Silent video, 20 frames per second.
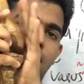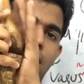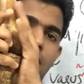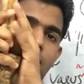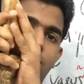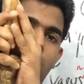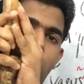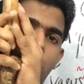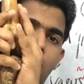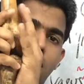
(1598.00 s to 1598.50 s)

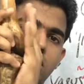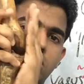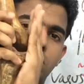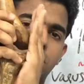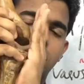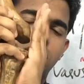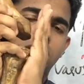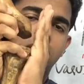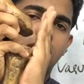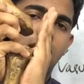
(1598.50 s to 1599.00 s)
If a
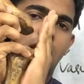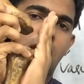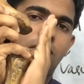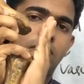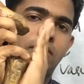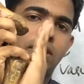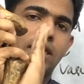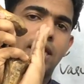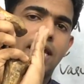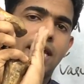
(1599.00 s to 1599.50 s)
patient is
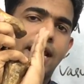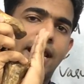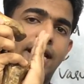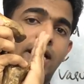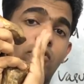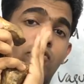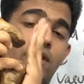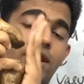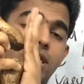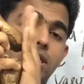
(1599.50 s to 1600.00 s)
having a
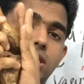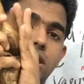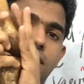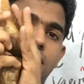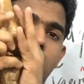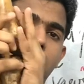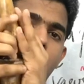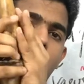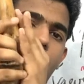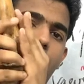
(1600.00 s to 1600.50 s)
great
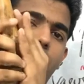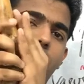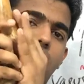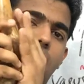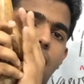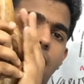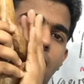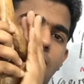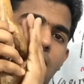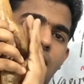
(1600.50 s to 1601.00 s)
degree of
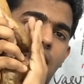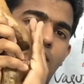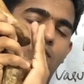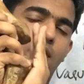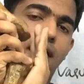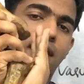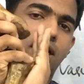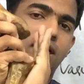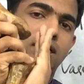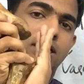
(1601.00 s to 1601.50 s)

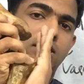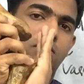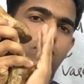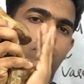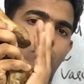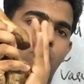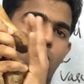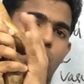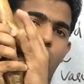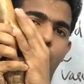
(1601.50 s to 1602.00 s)

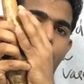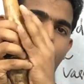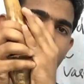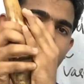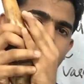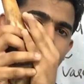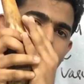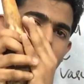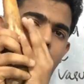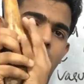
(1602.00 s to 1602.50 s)
valgus
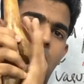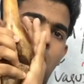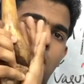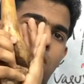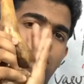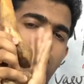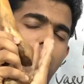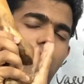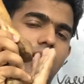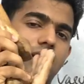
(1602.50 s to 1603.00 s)
movement,
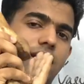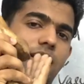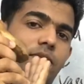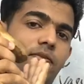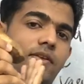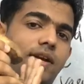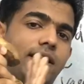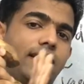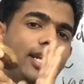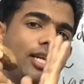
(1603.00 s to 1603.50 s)
you are
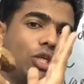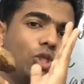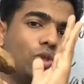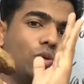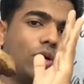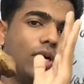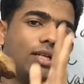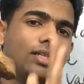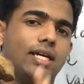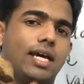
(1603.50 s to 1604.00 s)
definitely
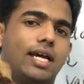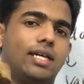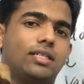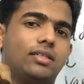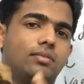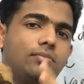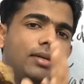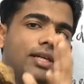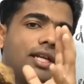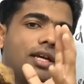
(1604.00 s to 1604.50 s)
sure
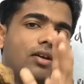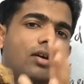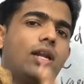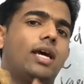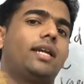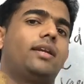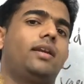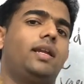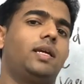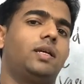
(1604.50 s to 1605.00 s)
that medial
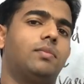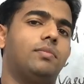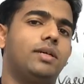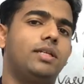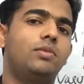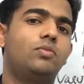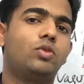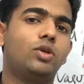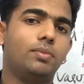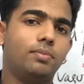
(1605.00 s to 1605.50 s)
collateral
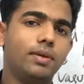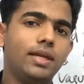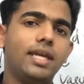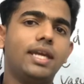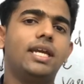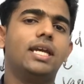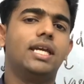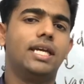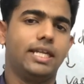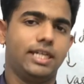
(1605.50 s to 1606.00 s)
ligament would
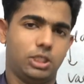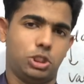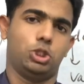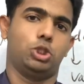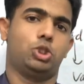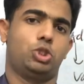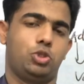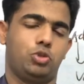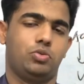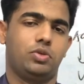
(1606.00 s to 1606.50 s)
be
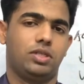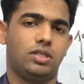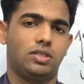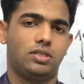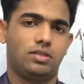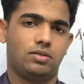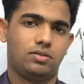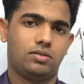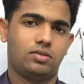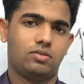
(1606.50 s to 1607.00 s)

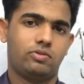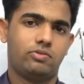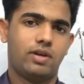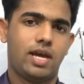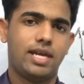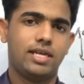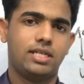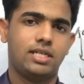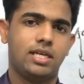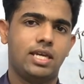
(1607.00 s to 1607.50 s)
injured,
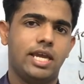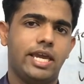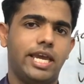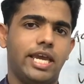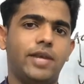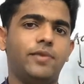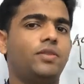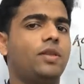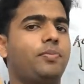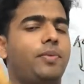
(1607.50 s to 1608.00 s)
right?
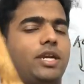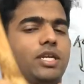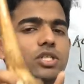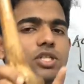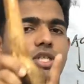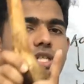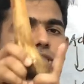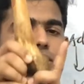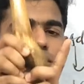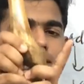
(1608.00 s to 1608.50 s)
If the
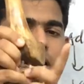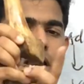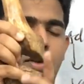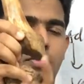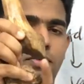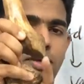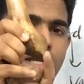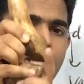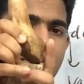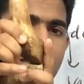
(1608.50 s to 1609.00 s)
patient is
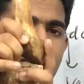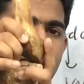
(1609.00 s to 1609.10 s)
having